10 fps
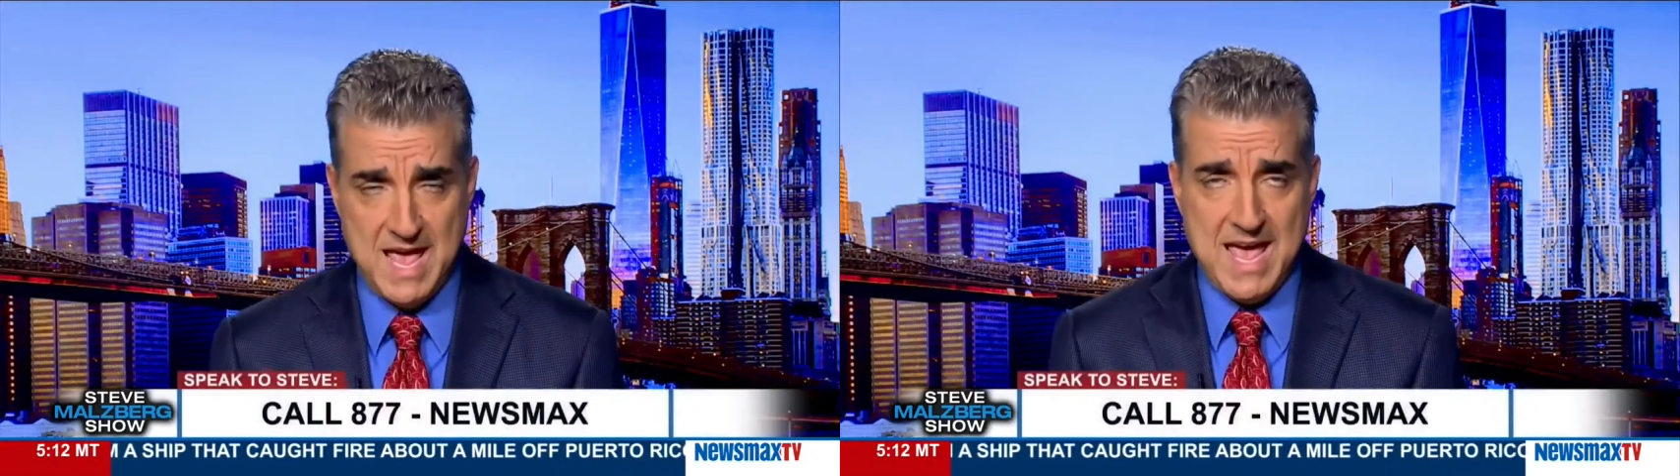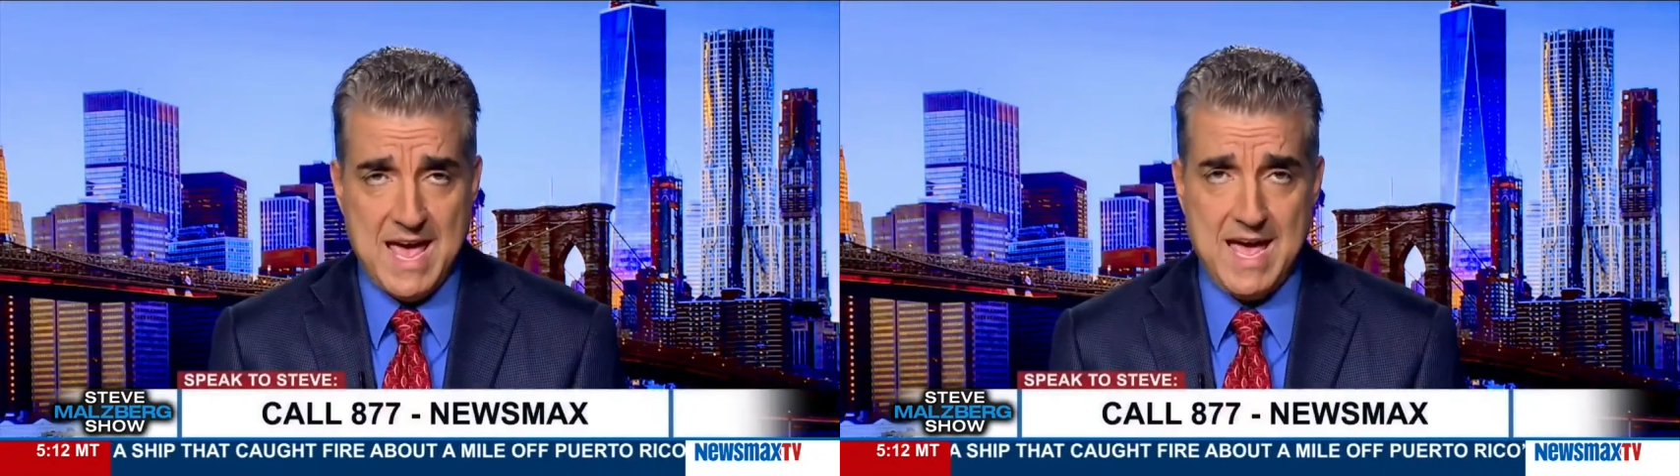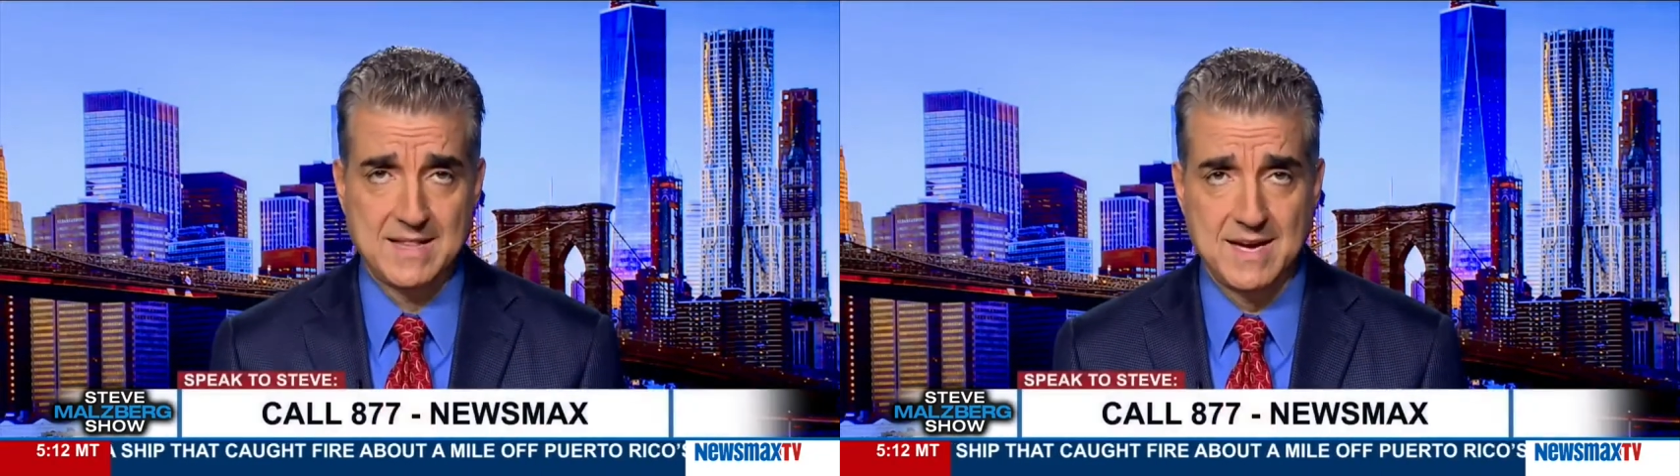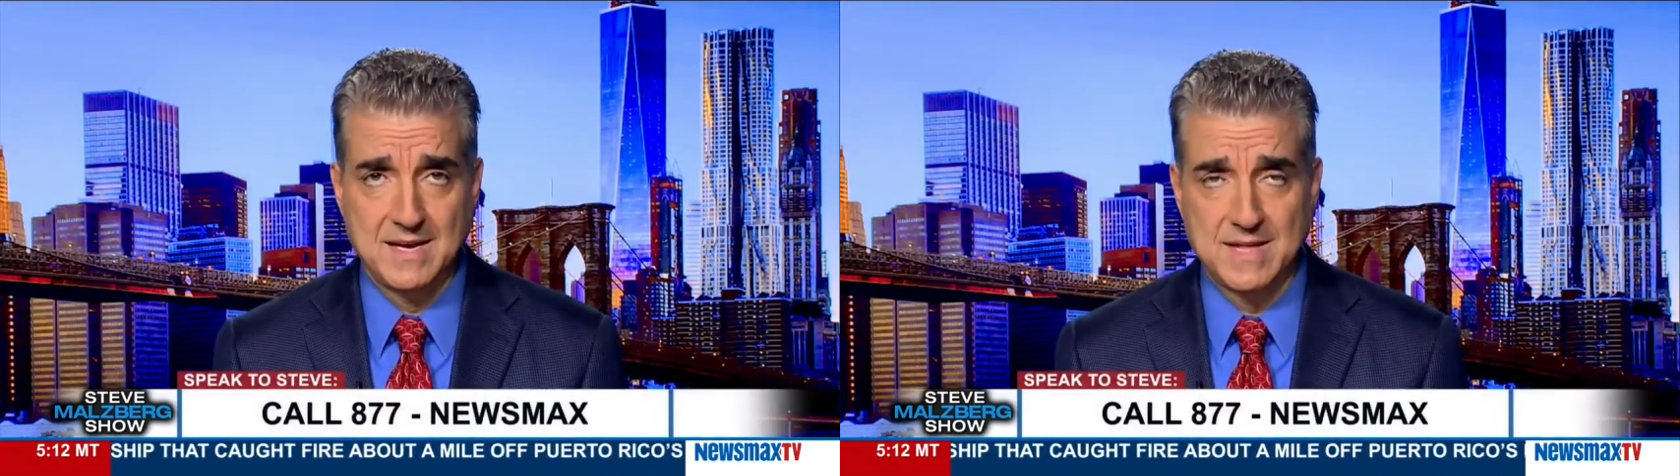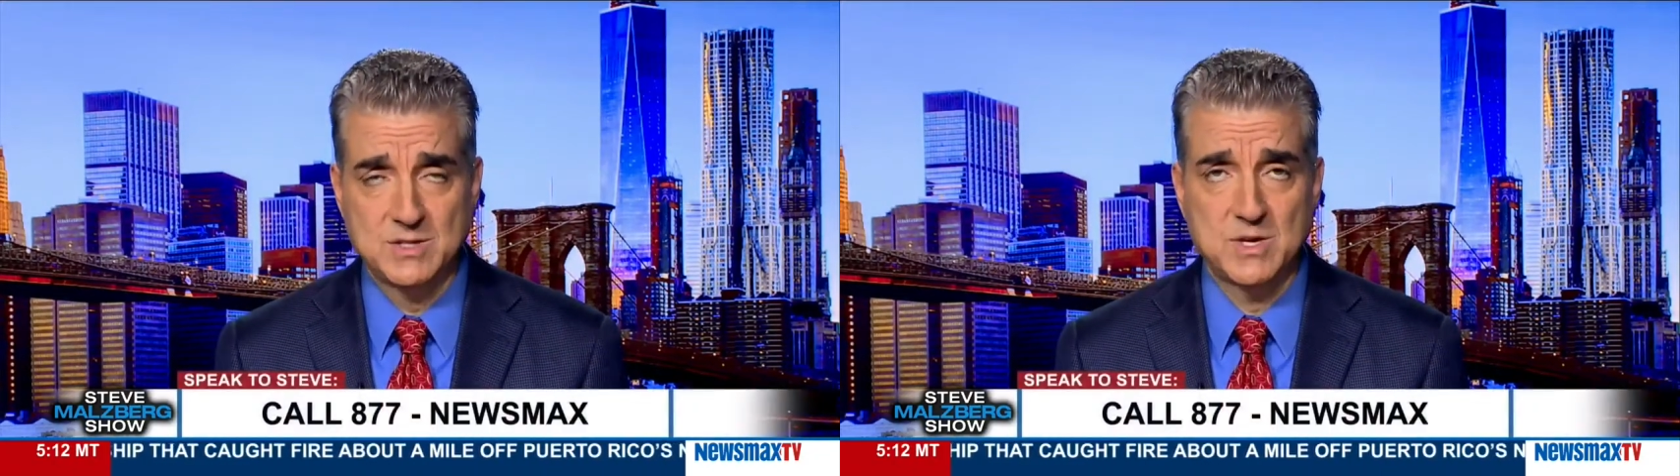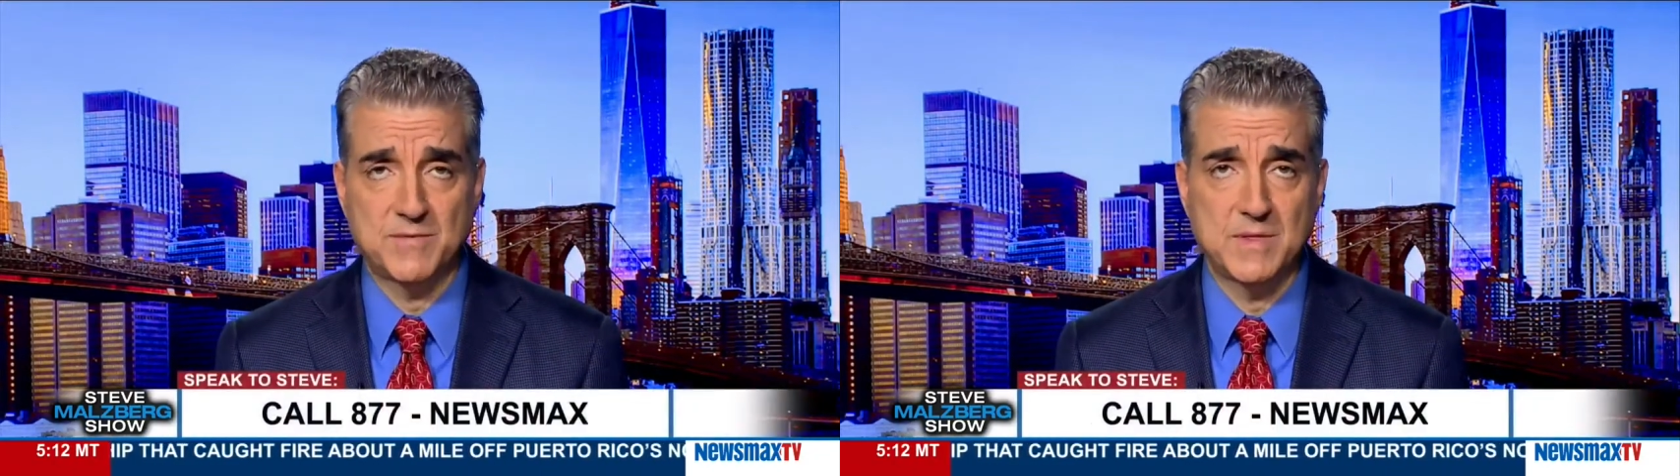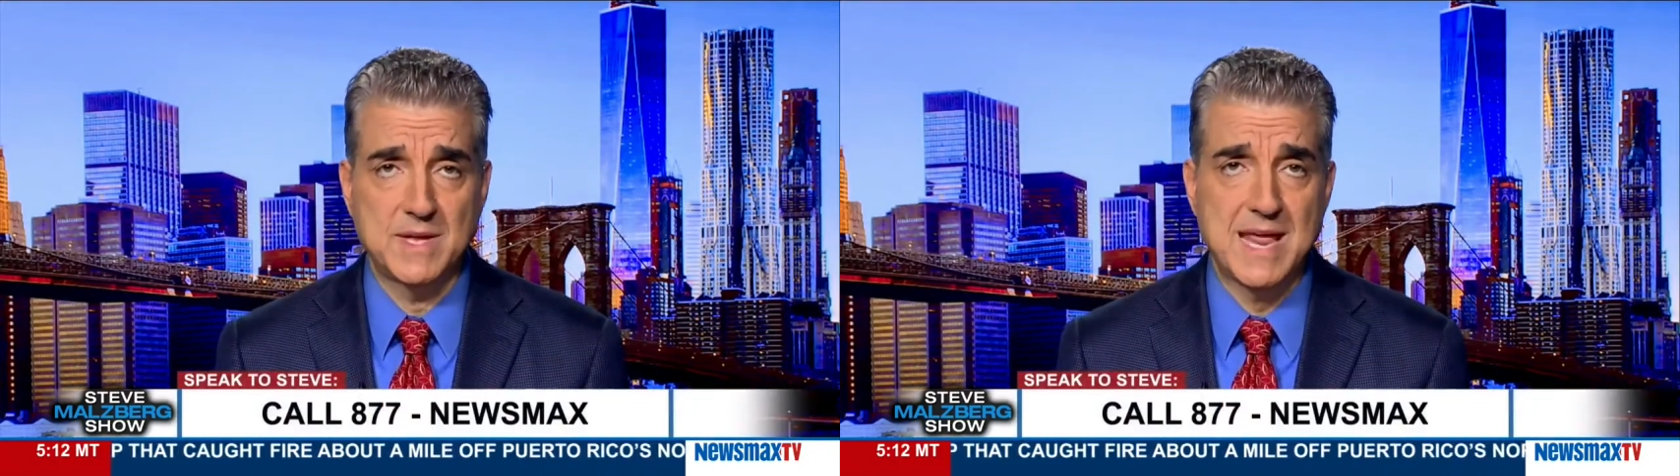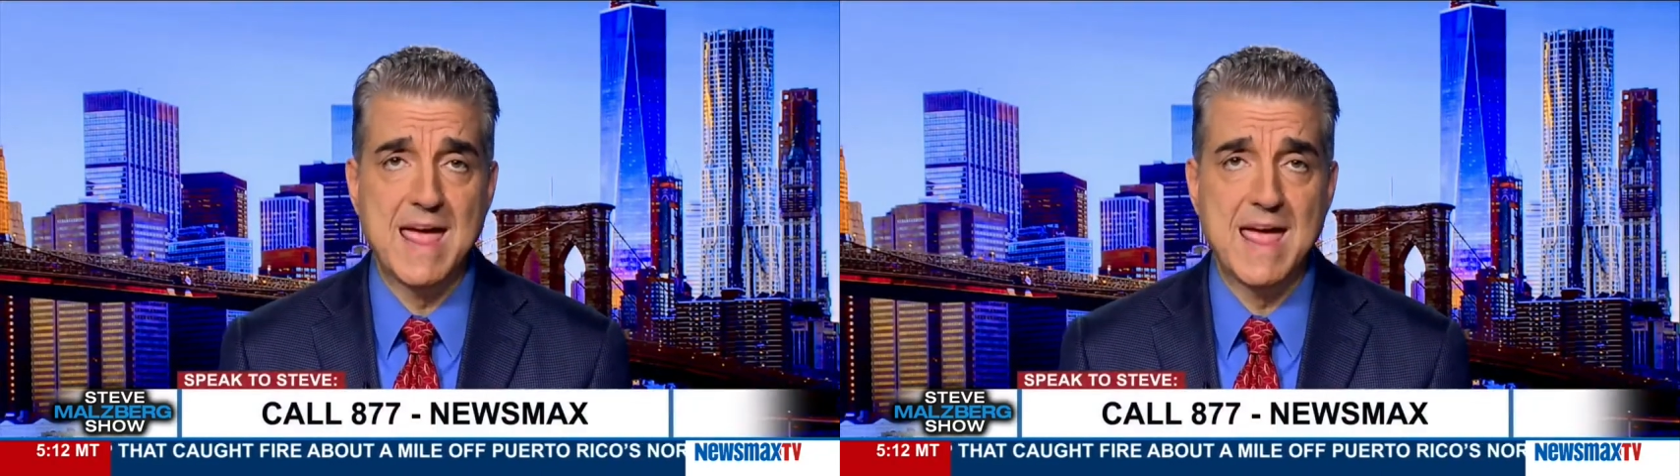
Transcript: And uh, that's different than